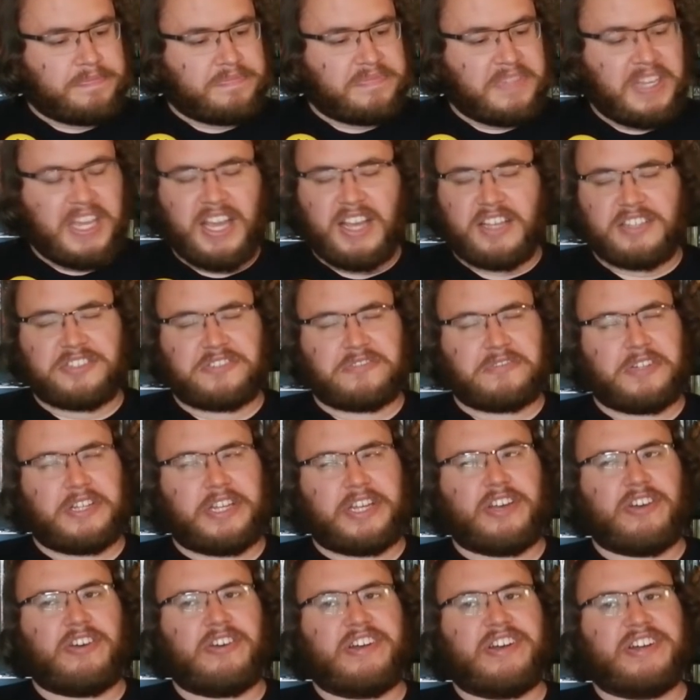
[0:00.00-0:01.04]
He hasn't
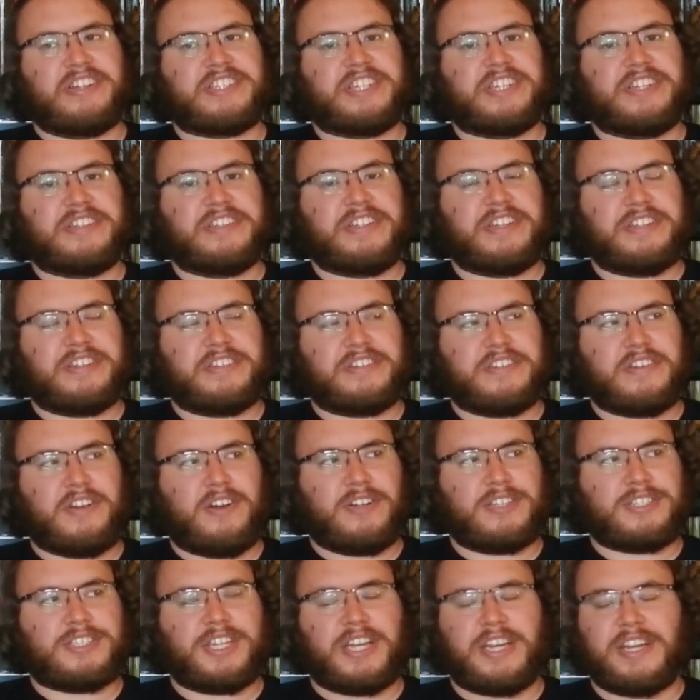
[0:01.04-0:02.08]
really gone
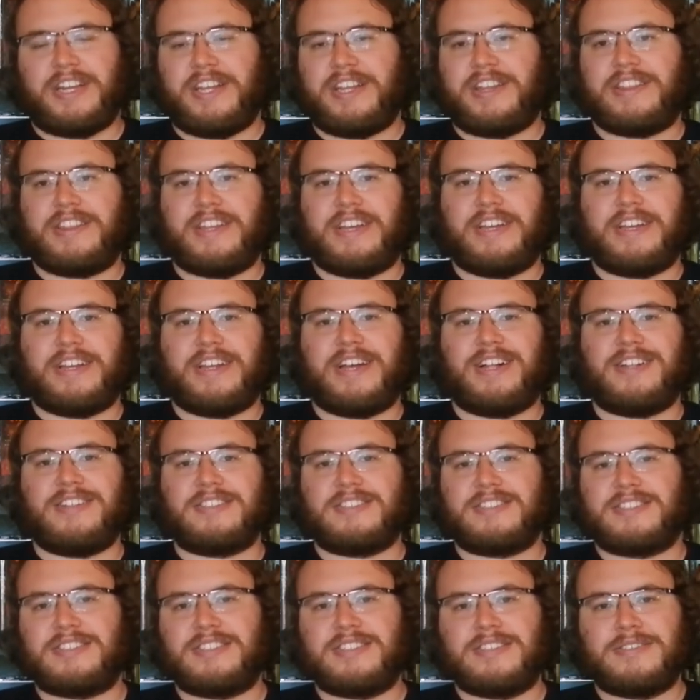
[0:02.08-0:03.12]
onto anything
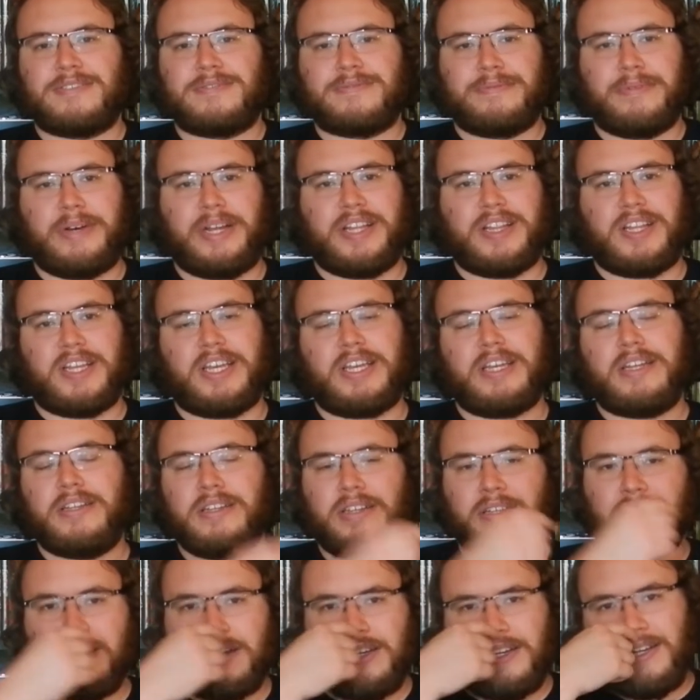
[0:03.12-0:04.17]
else, really.
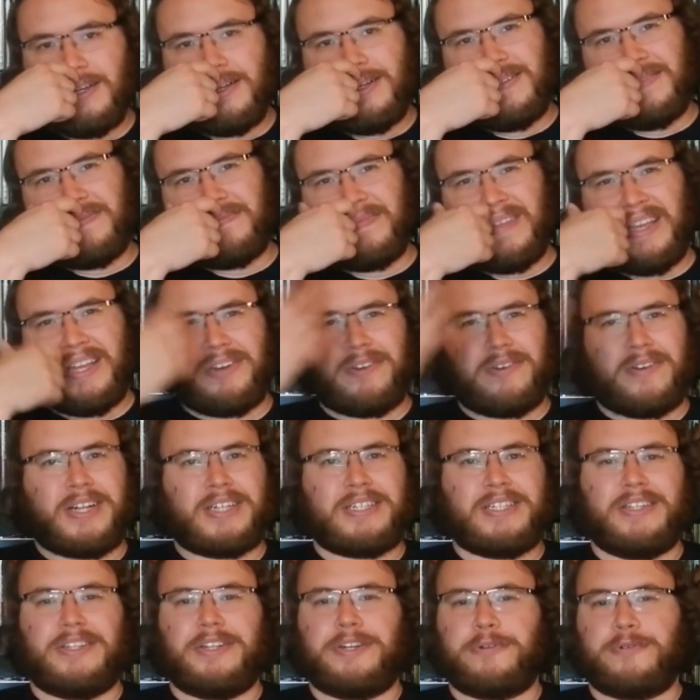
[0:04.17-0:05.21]
He
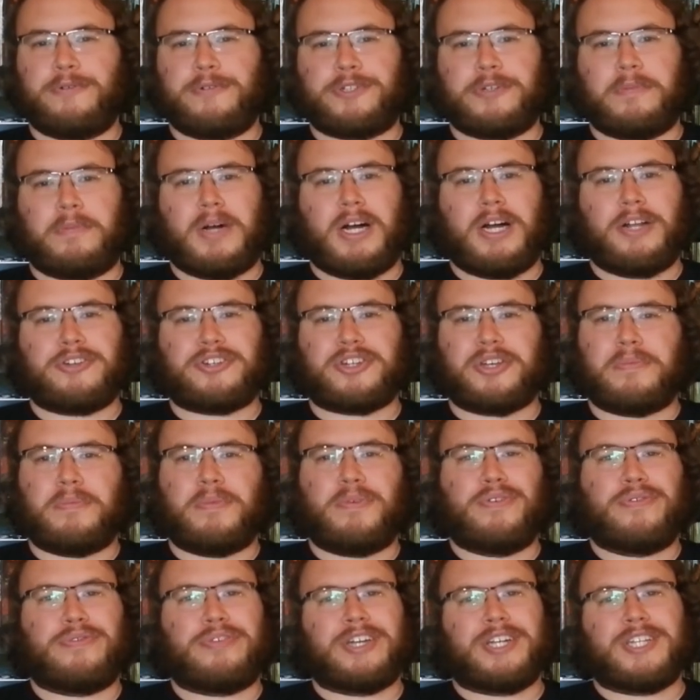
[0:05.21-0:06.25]
directed the new Jumanji
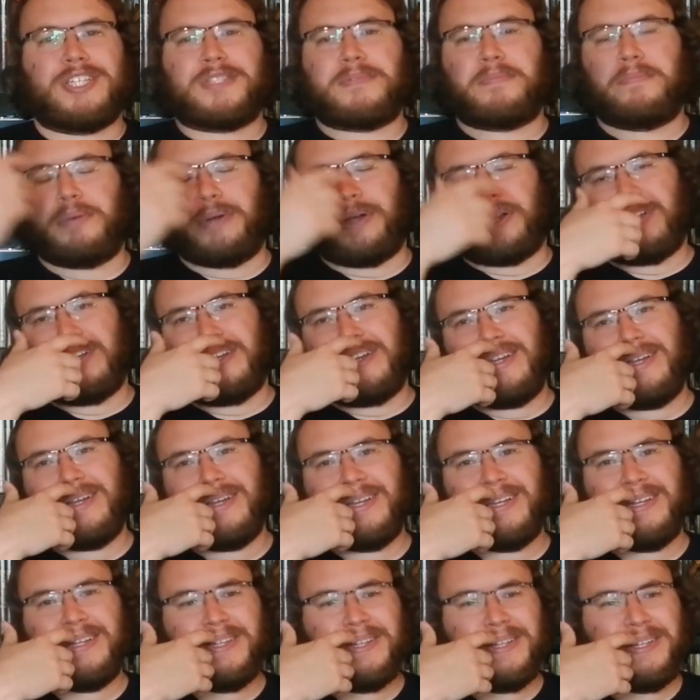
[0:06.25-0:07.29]
movies, but
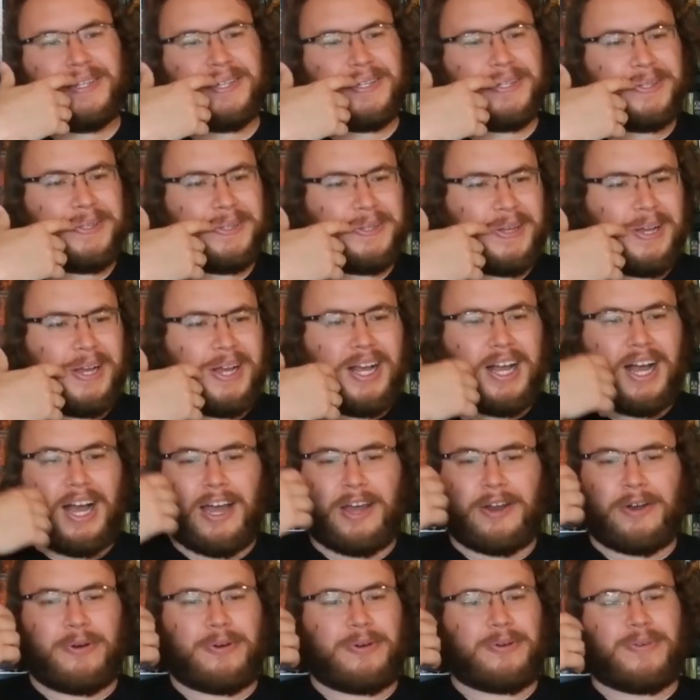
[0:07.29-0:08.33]

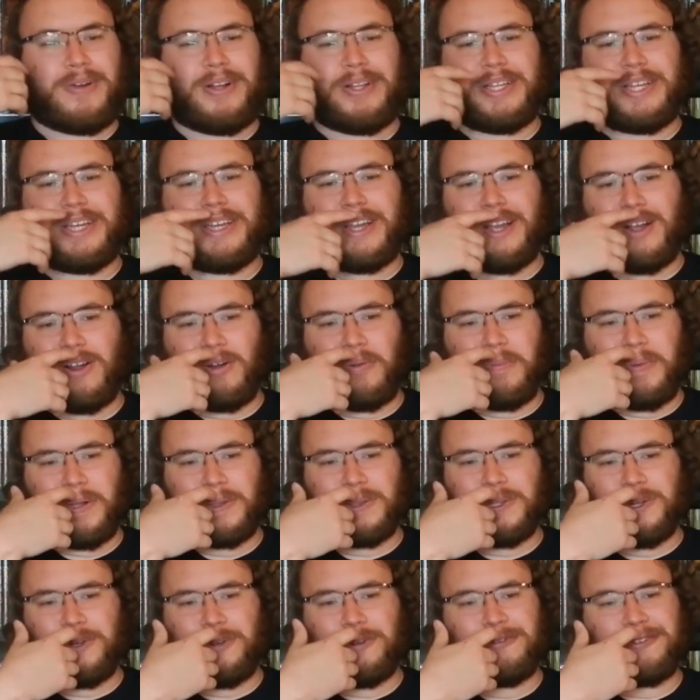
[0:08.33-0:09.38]
I don't really care
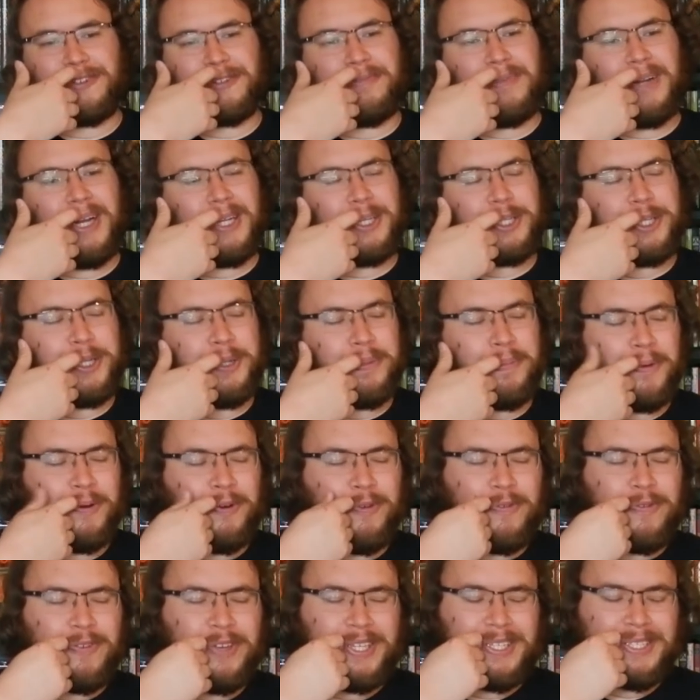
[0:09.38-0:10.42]
about the new Jumanji
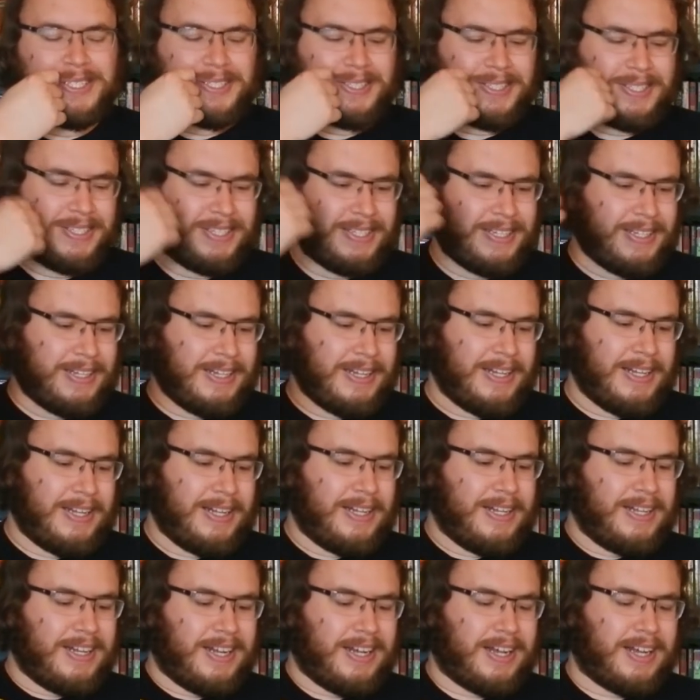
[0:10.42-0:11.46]
movies.
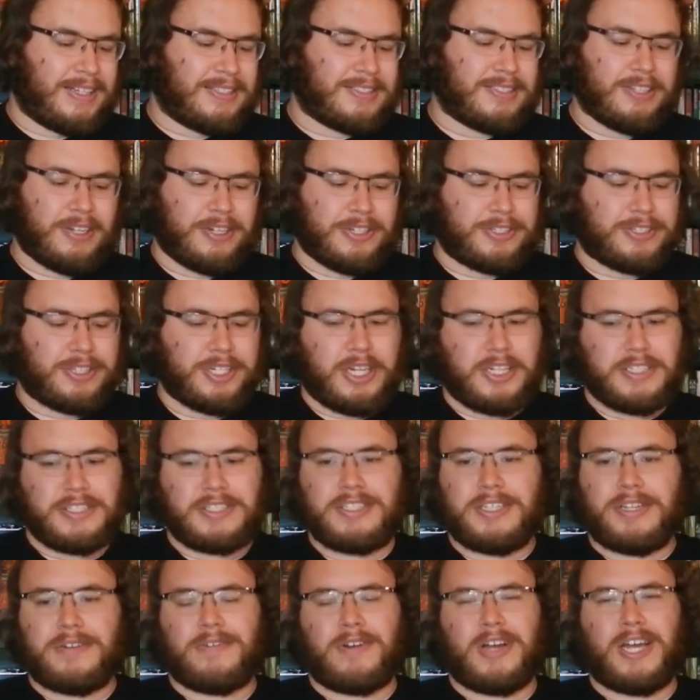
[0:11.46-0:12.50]
Stars John
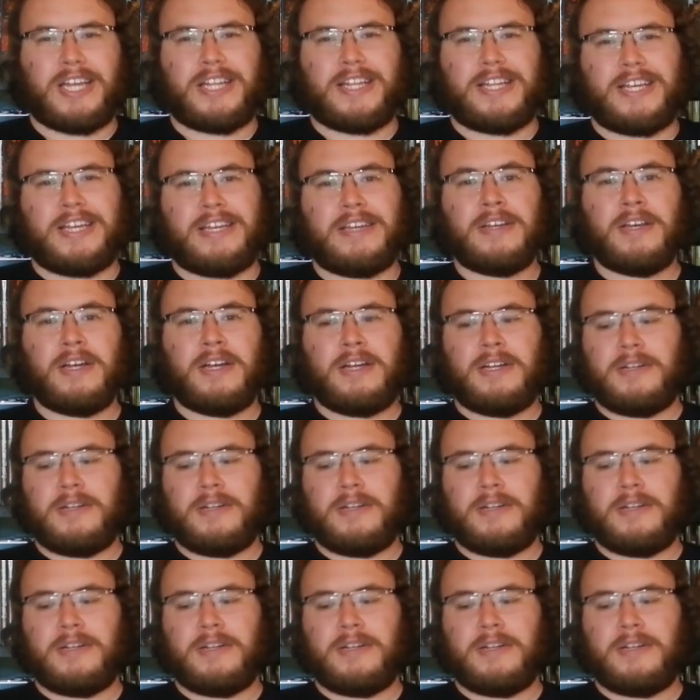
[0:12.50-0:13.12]
C. Reilly.